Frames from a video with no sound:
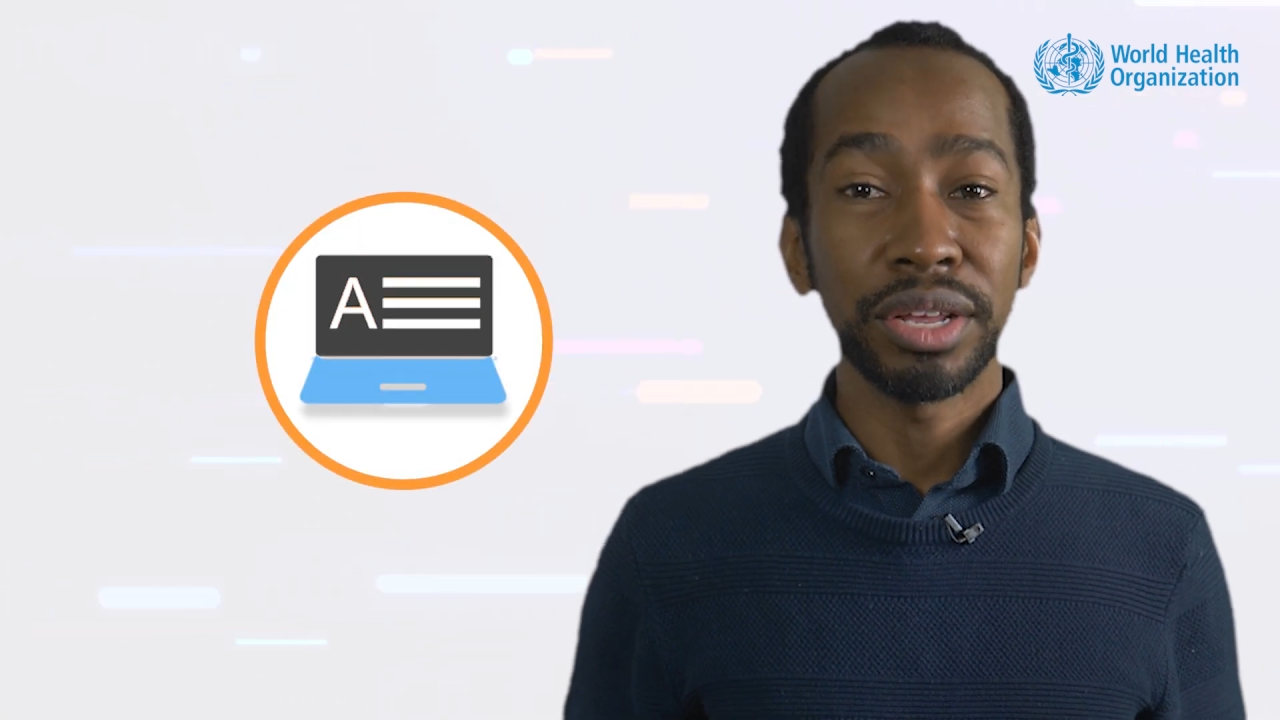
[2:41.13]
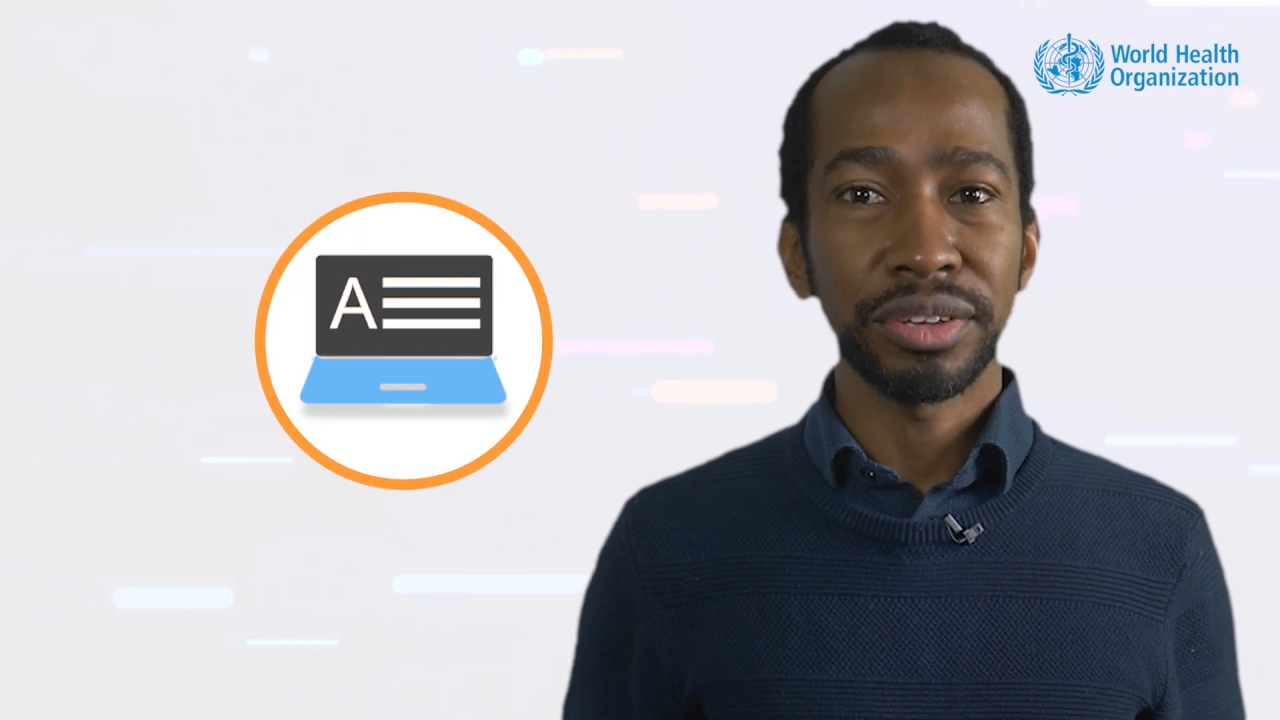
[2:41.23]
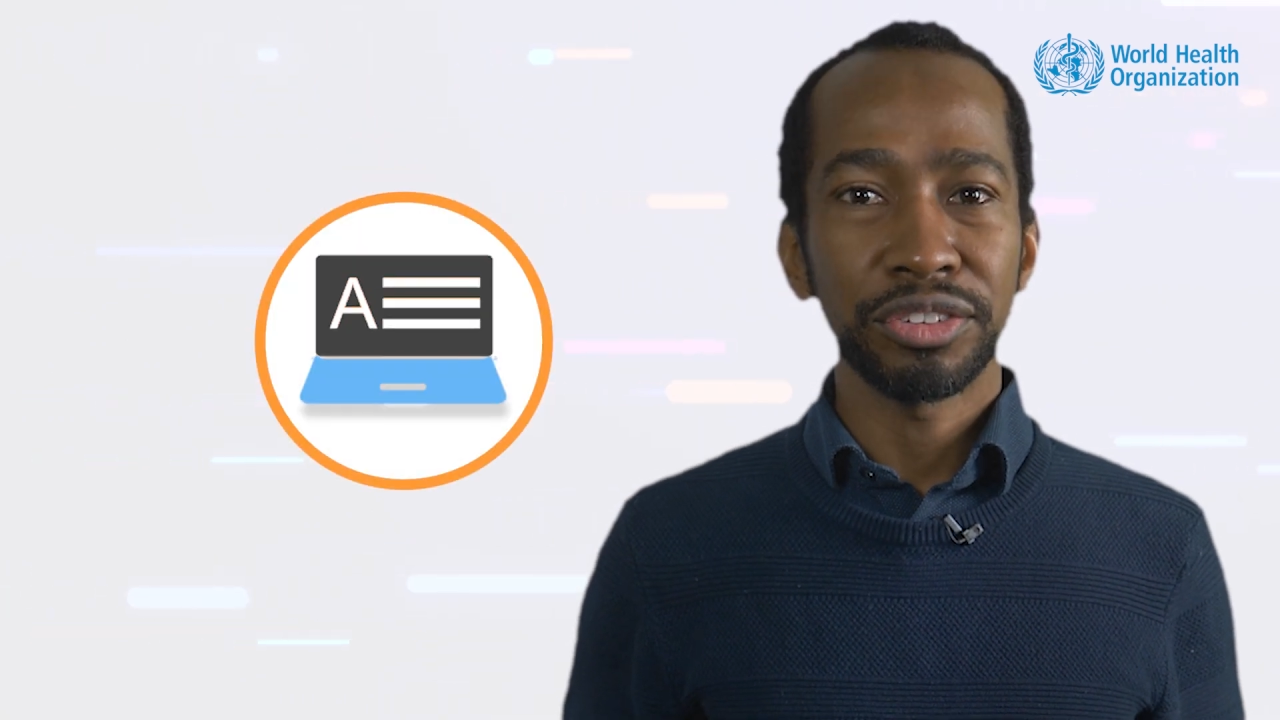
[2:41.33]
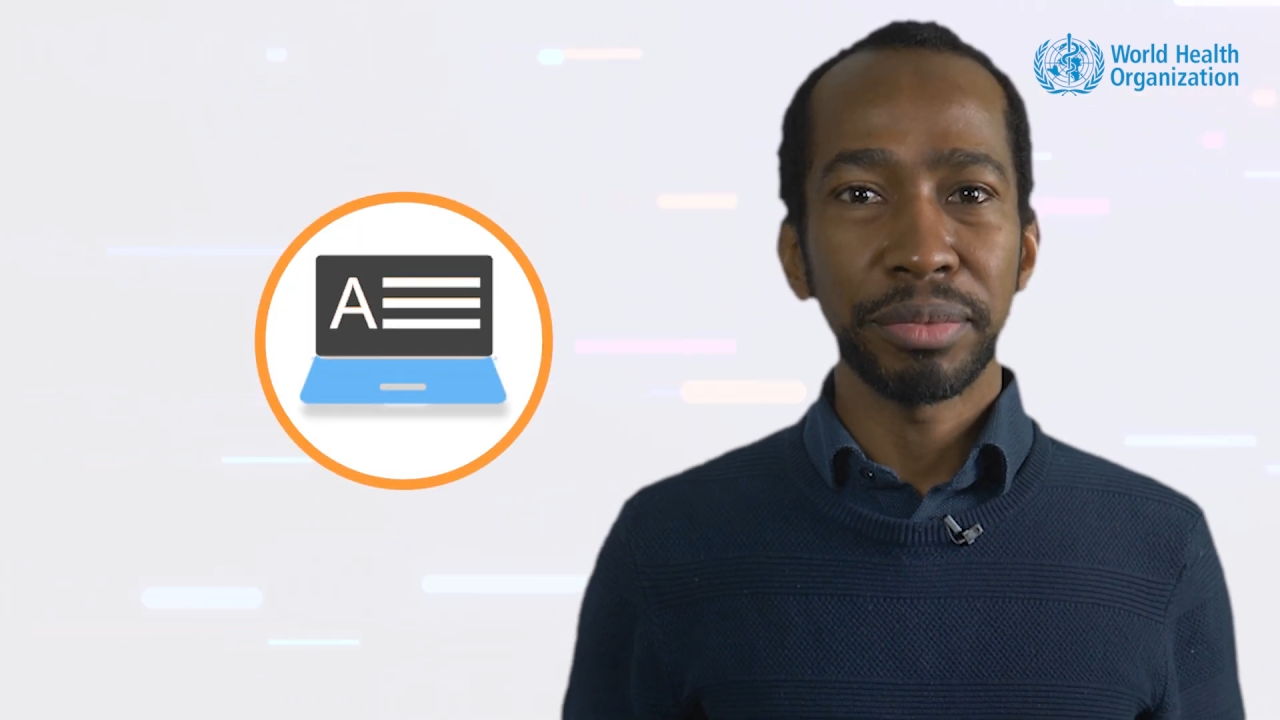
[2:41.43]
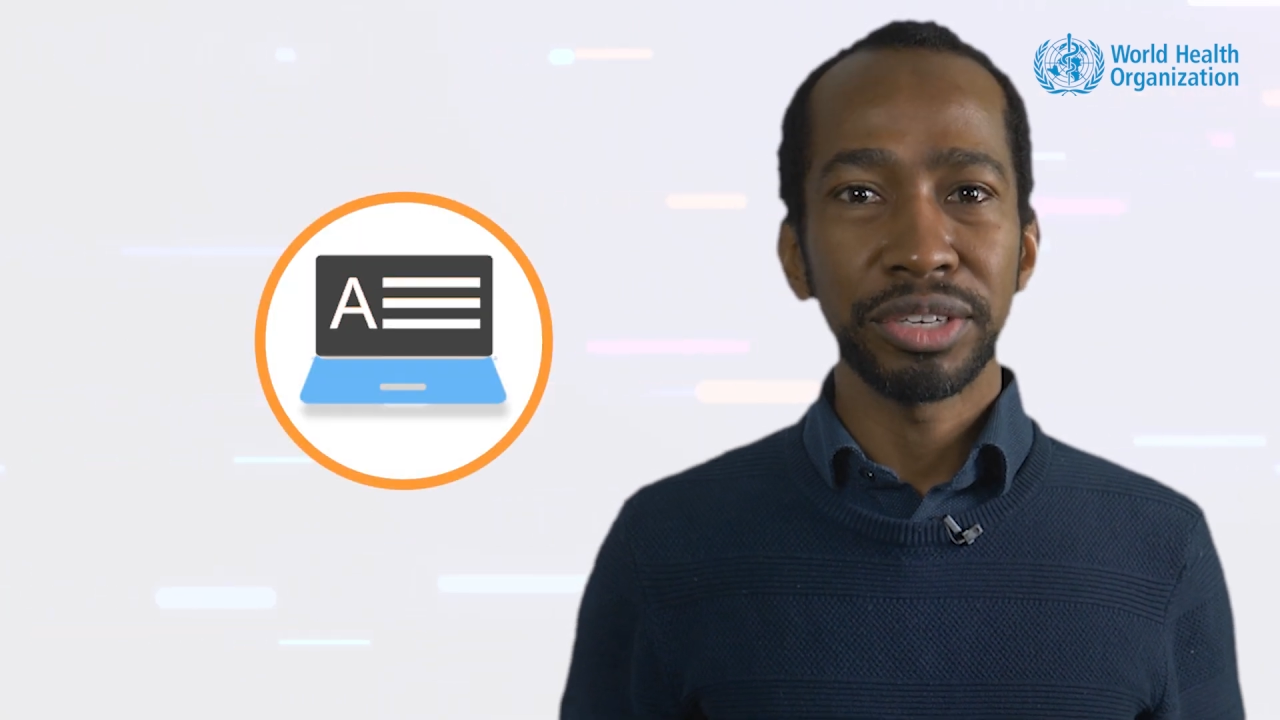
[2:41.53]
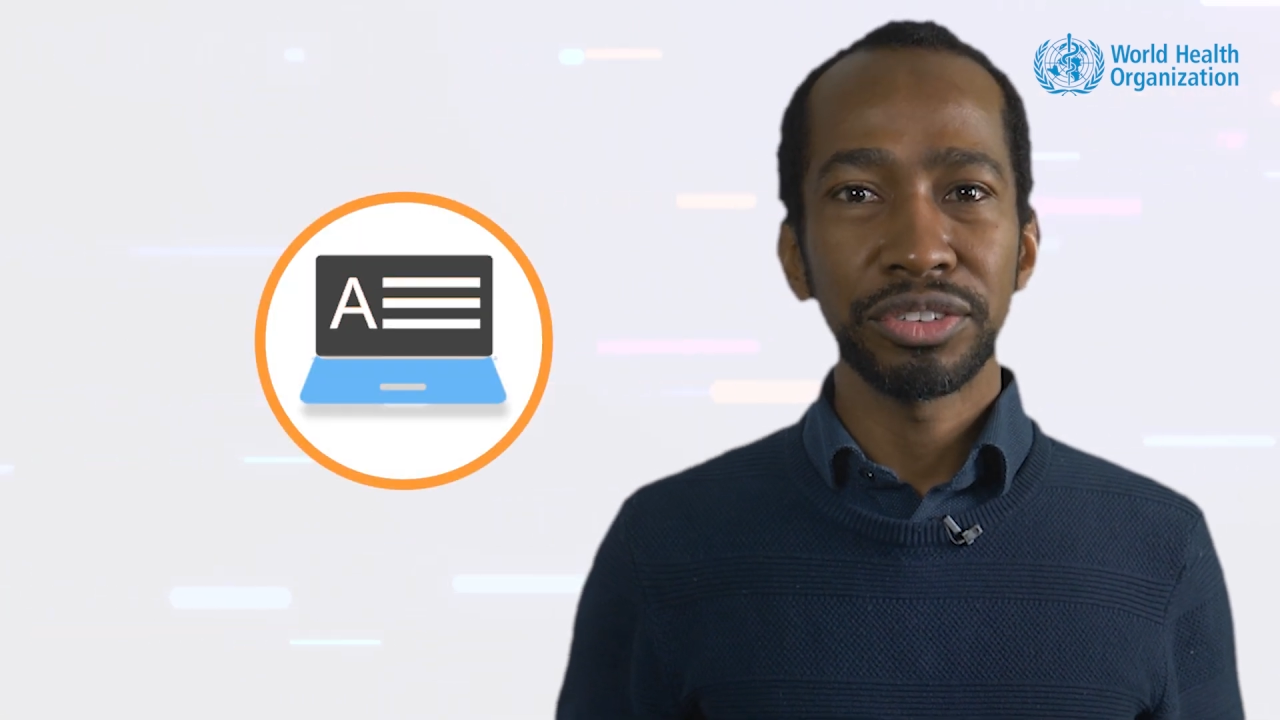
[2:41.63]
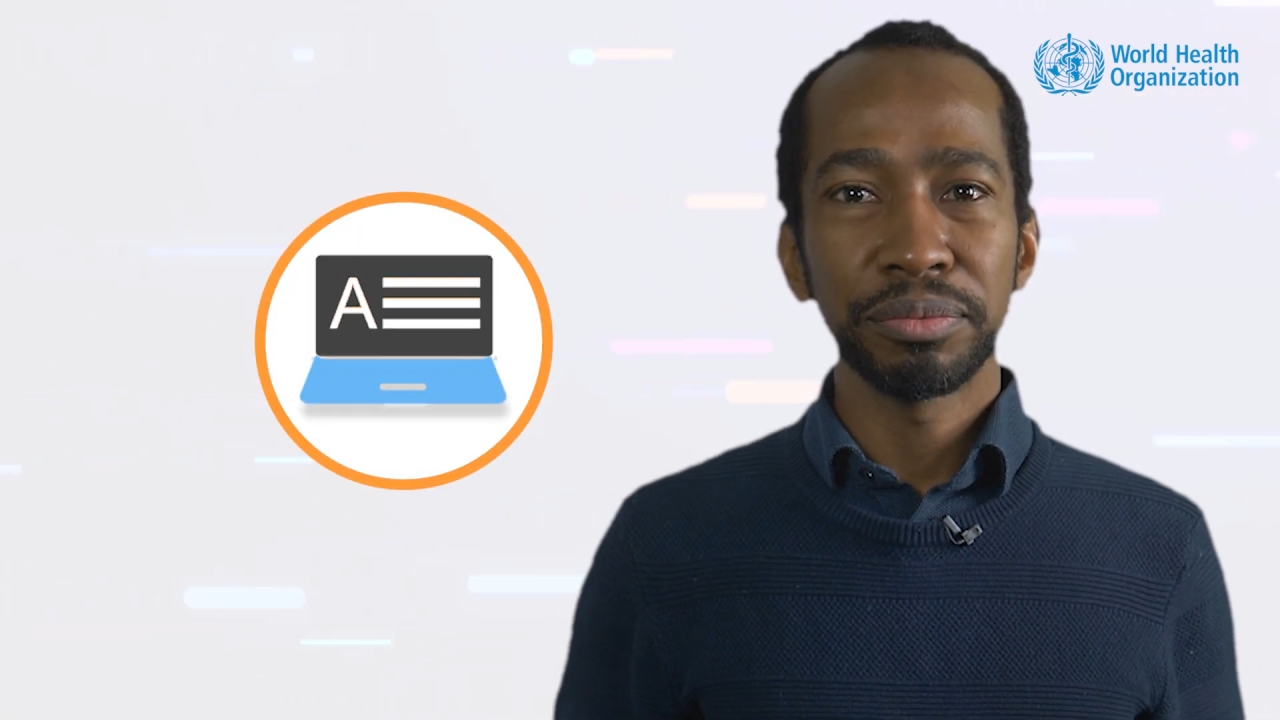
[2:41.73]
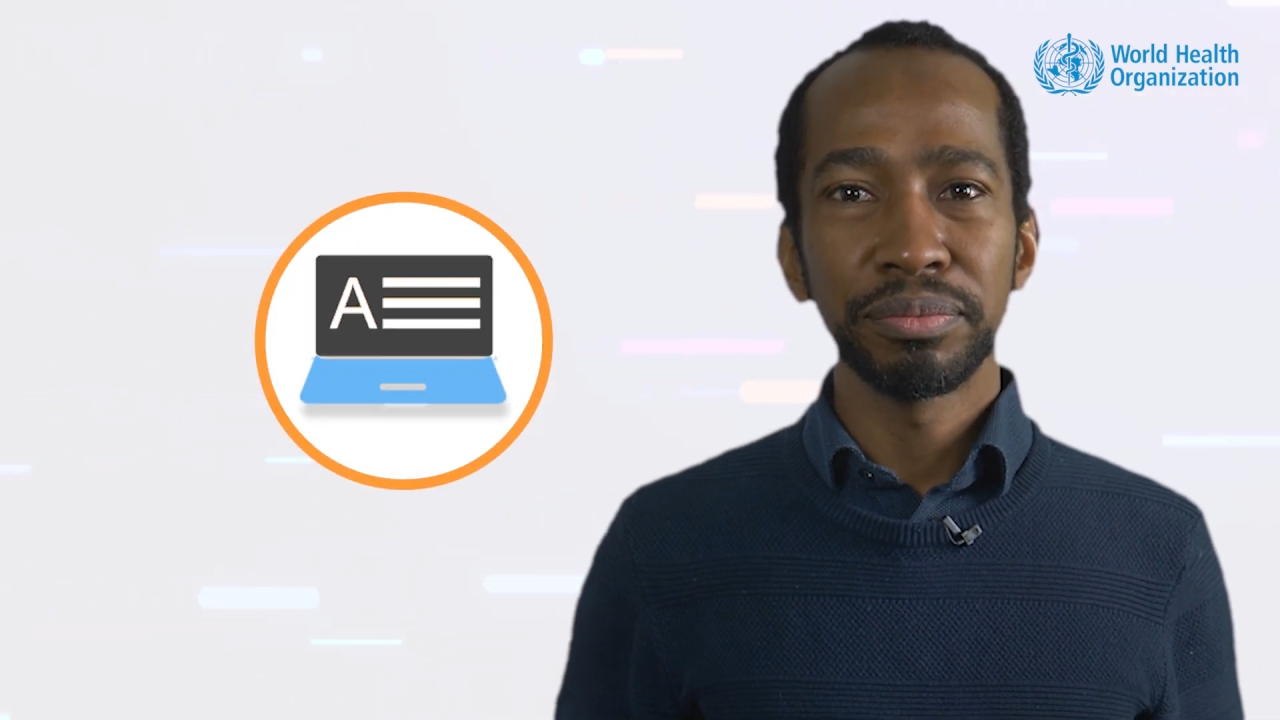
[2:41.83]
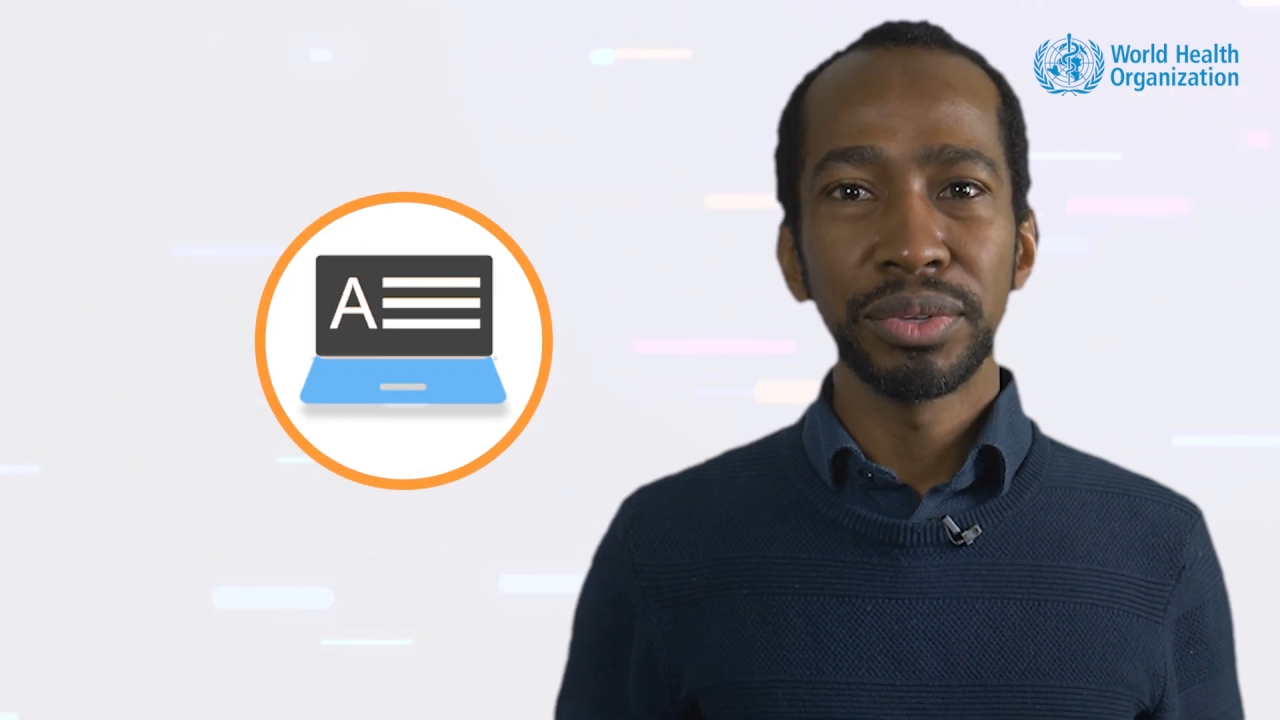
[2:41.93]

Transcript: assessment.